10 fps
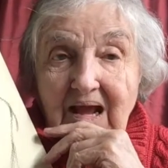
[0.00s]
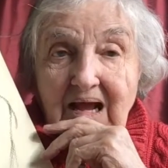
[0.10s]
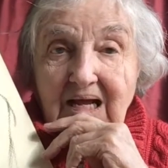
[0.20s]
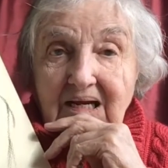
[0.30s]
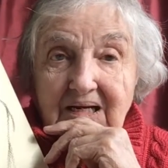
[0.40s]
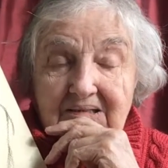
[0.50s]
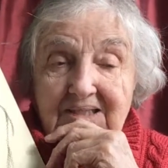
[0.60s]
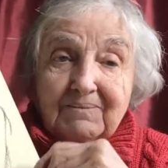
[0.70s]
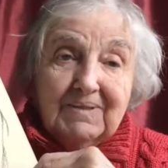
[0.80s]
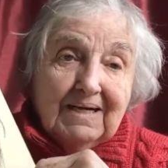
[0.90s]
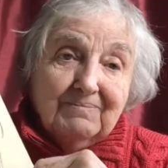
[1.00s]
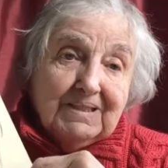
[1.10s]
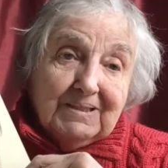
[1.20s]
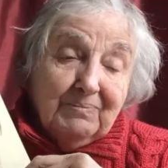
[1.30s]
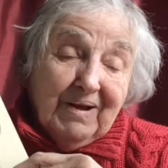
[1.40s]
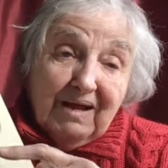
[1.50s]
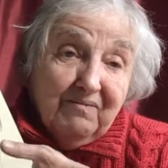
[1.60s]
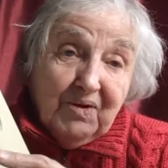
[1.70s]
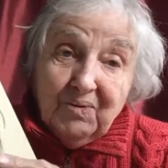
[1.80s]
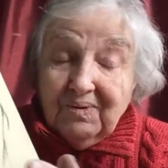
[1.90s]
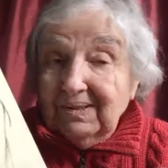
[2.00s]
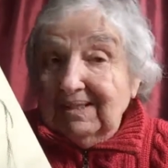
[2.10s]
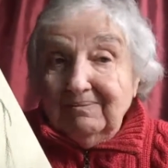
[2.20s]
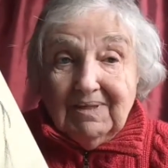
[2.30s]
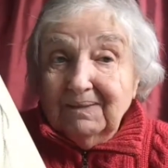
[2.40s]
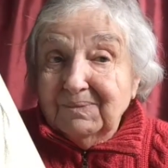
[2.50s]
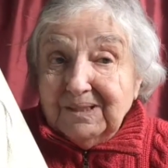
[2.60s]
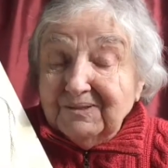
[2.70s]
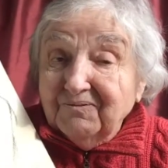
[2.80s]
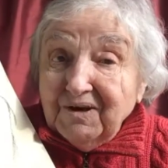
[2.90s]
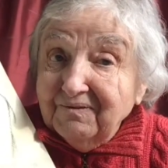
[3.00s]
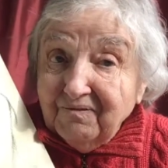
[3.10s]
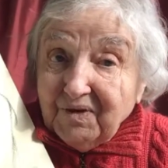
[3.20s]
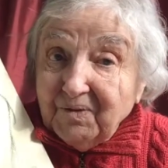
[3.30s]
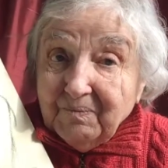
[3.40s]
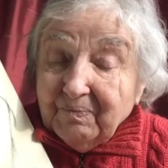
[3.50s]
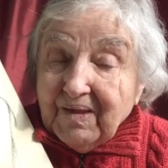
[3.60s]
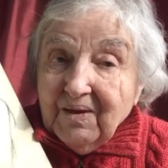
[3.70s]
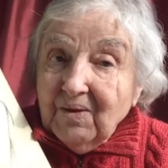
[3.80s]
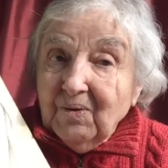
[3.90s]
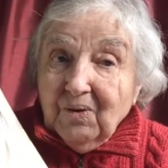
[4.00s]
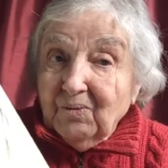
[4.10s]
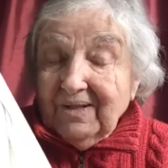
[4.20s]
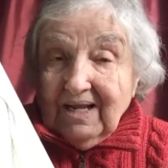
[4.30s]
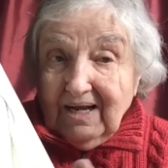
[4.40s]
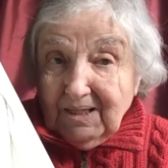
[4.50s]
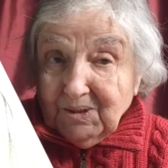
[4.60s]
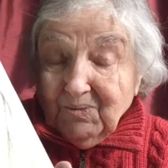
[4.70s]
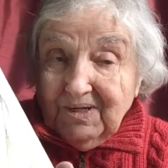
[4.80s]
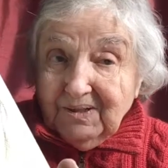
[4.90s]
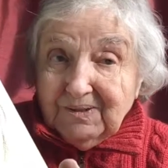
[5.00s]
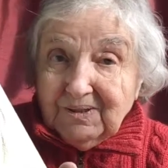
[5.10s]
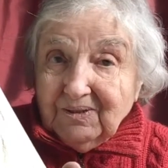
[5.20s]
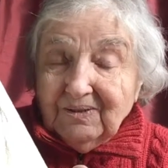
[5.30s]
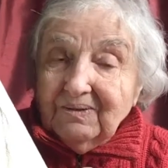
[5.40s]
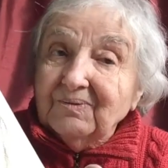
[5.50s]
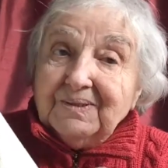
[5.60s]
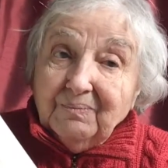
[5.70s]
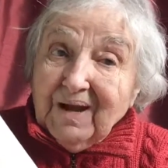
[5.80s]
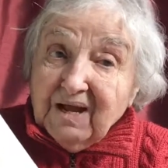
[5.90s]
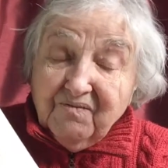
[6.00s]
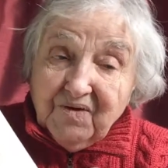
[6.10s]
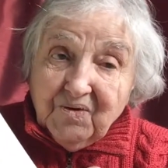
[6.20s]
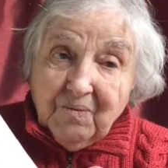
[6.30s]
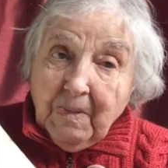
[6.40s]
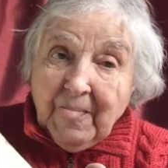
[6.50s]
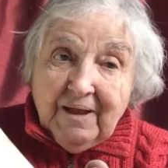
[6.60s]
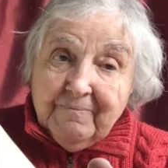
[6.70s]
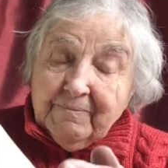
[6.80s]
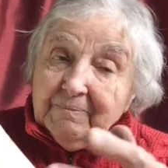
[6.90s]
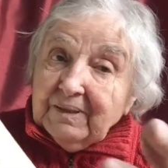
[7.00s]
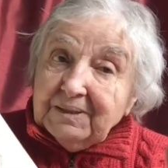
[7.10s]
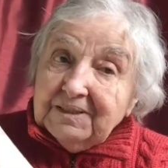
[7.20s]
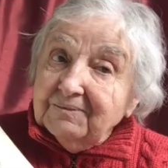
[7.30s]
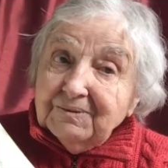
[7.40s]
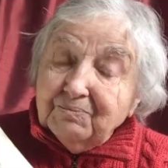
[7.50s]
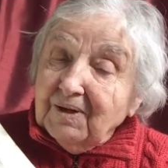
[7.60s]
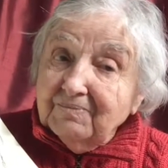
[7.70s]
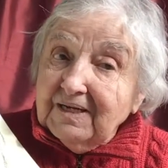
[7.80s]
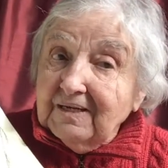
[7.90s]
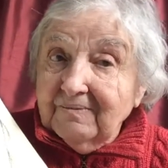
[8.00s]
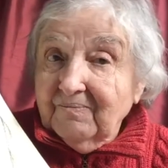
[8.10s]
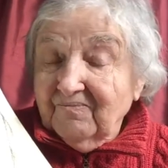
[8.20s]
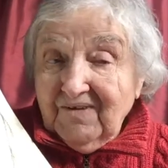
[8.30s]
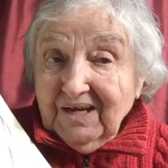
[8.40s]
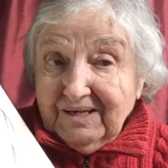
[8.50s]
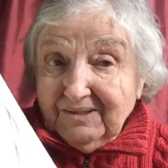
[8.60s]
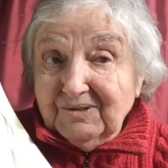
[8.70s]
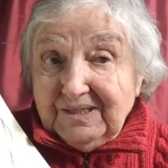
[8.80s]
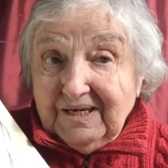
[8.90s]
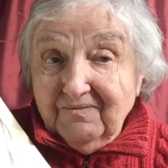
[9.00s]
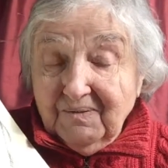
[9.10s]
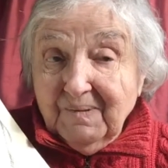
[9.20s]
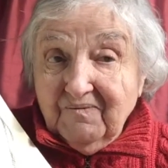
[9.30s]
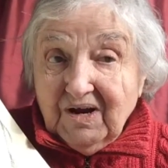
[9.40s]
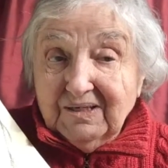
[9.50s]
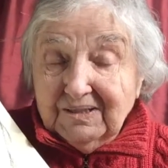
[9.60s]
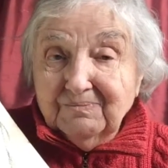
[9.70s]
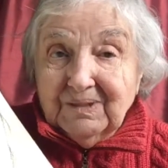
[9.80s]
And sometimes it's a back view and sometimes it's a front view. Or with the last one you saw was a back view. She was probably very interesting from the front,